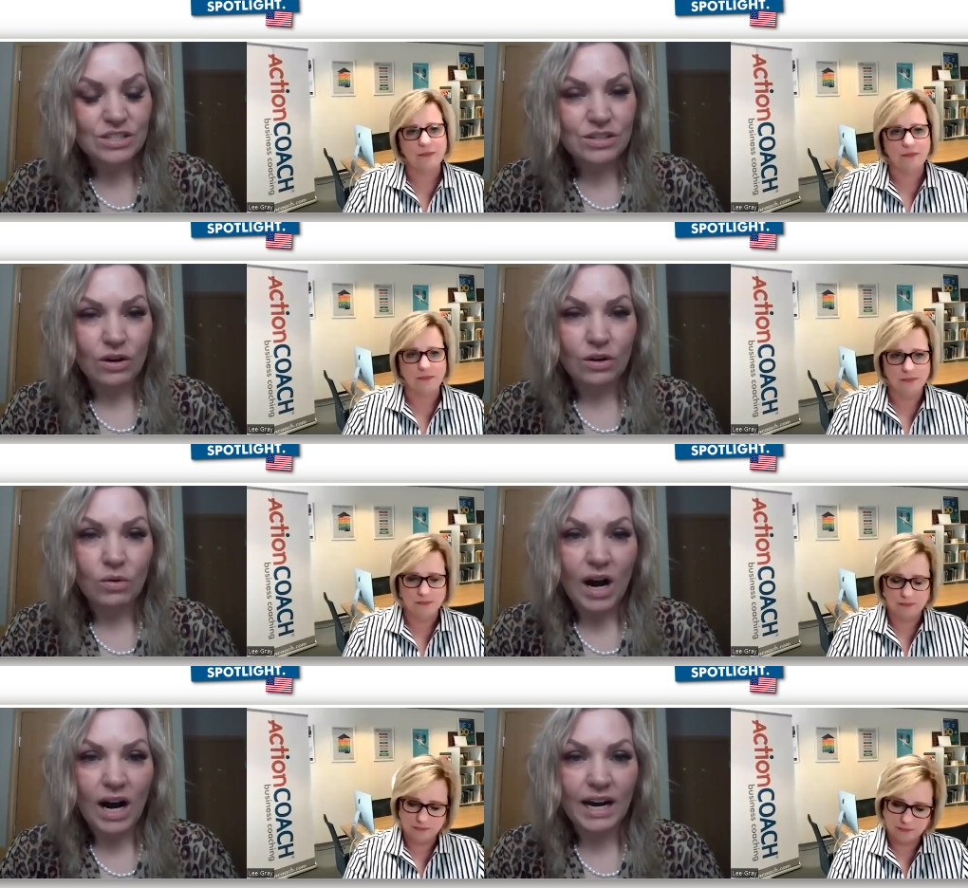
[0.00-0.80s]
Speaker 1: So,
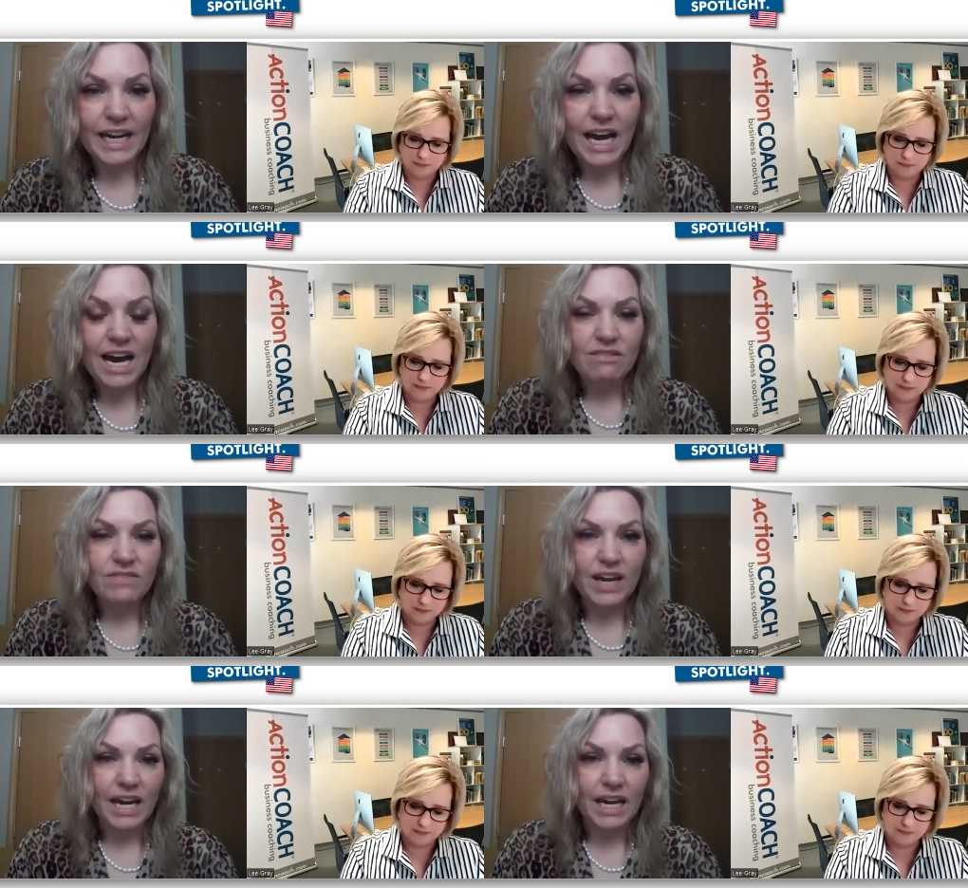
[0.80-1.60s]
I have
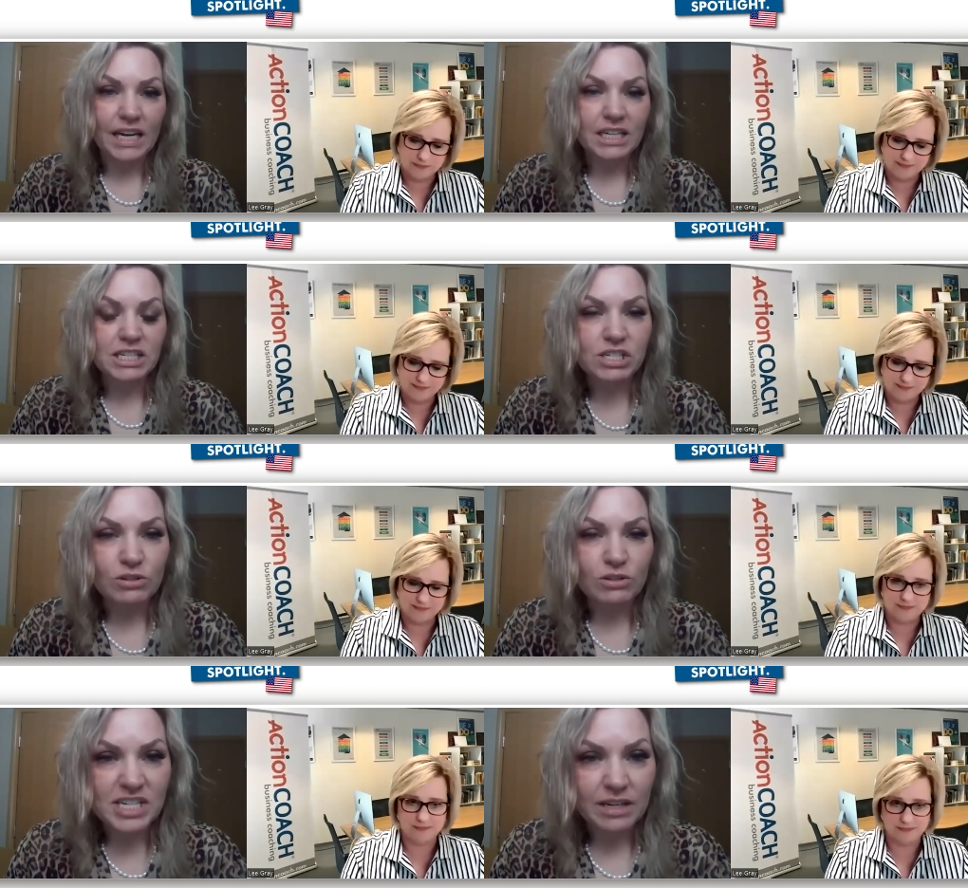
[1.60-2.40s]
a
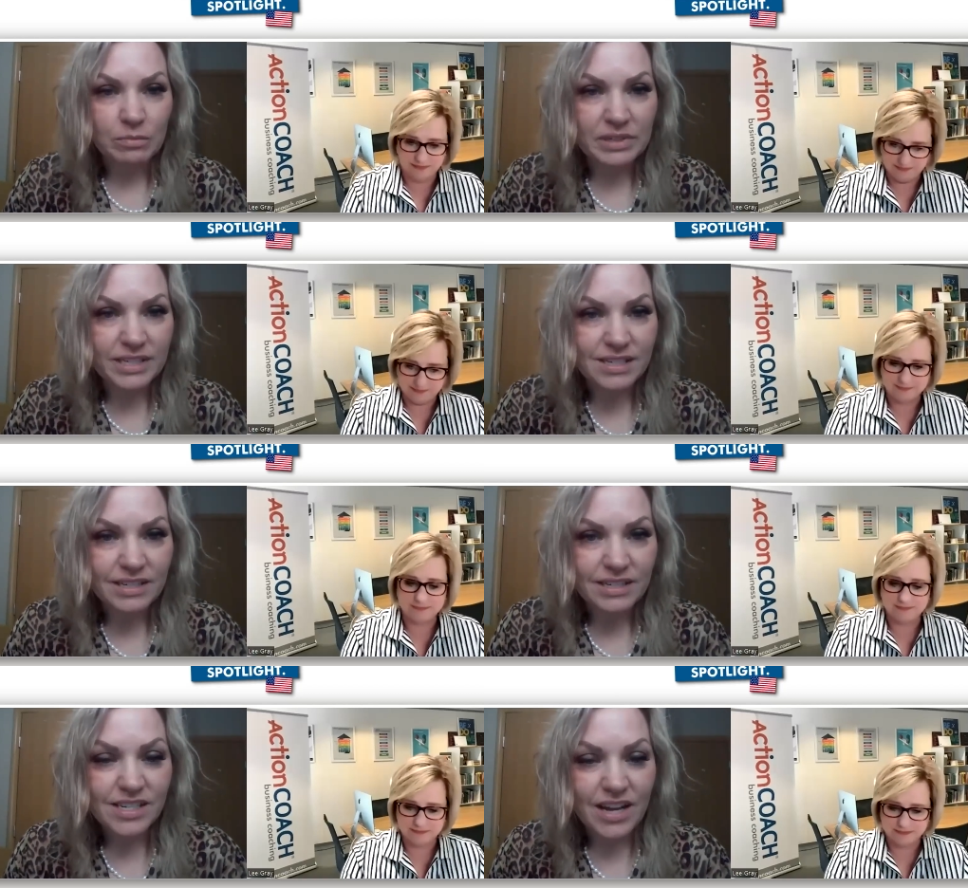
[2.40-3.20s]
consulting
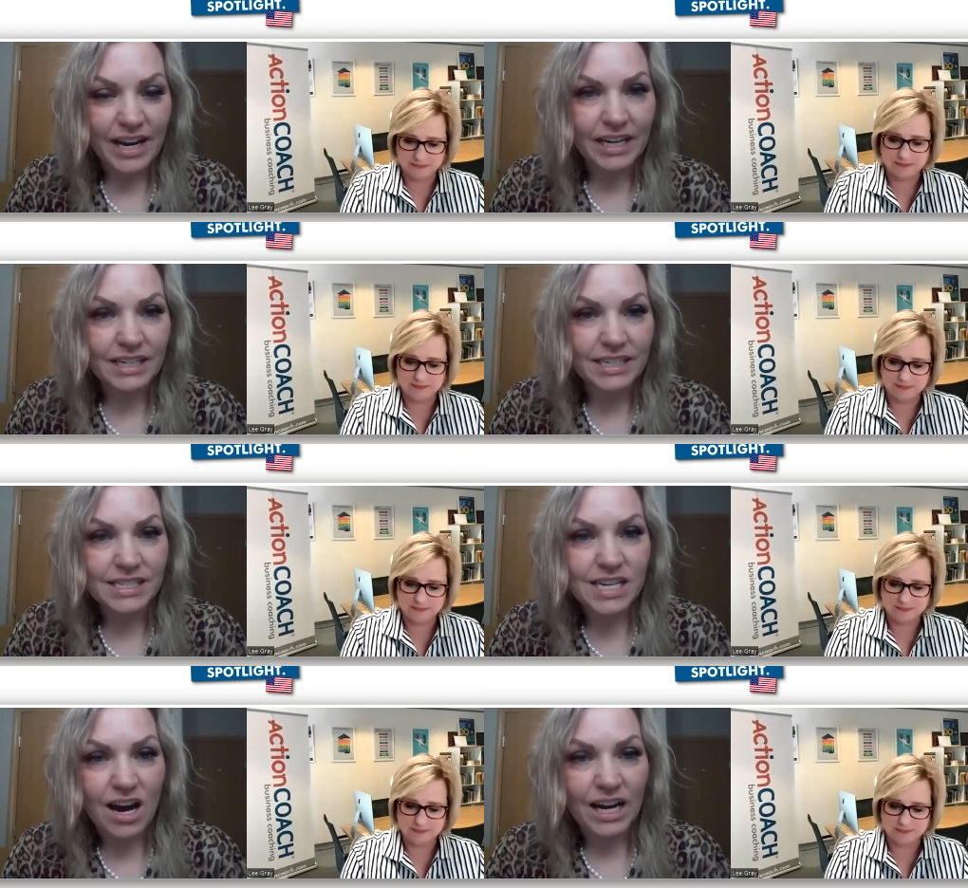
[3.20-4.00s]
business and
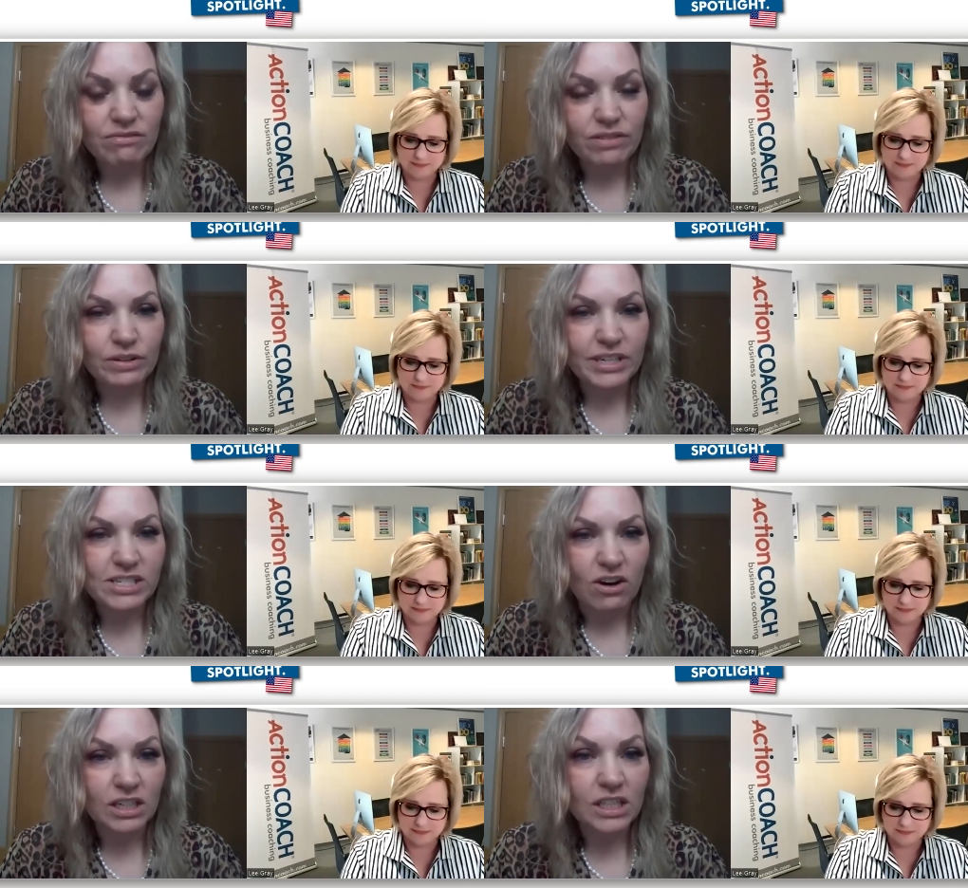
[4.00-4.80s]
I focus
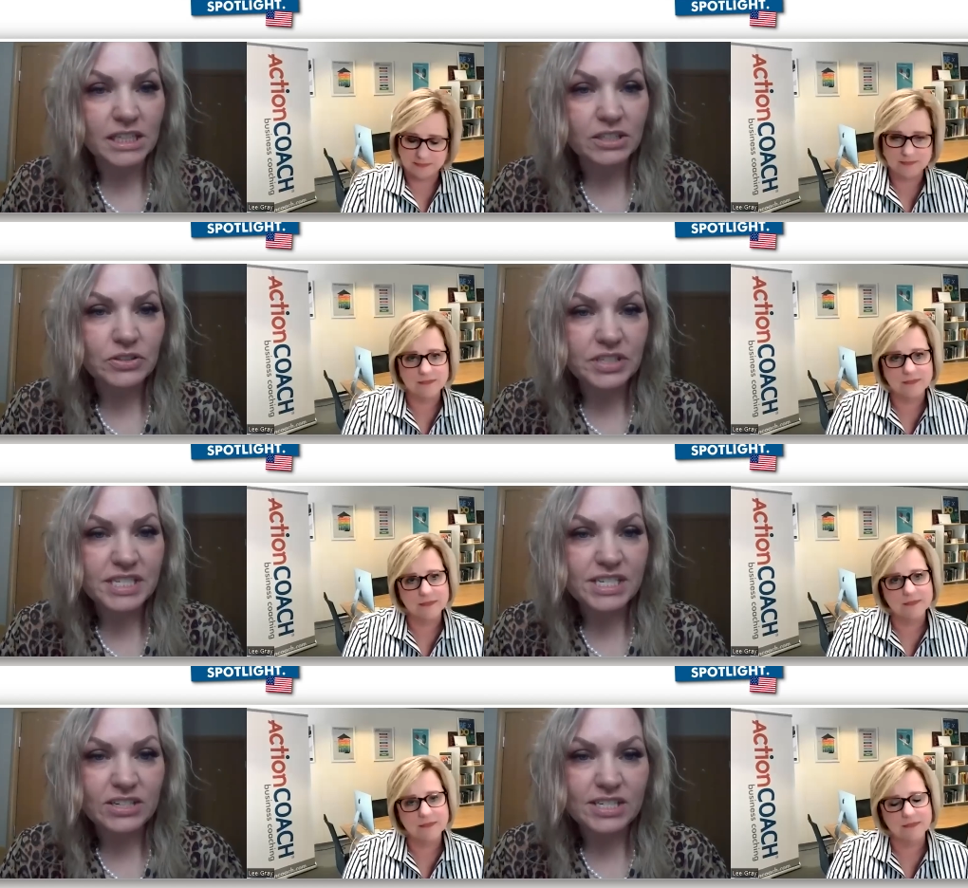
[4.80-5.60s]
on clinical
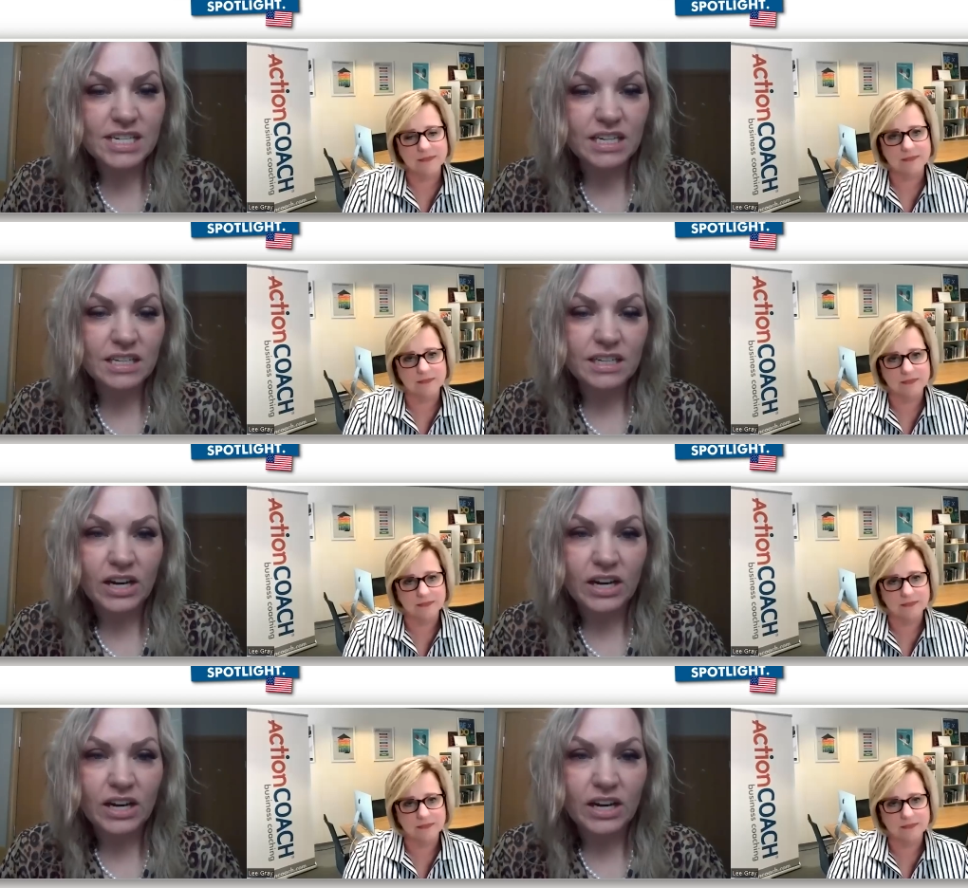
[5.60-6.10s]
consulting,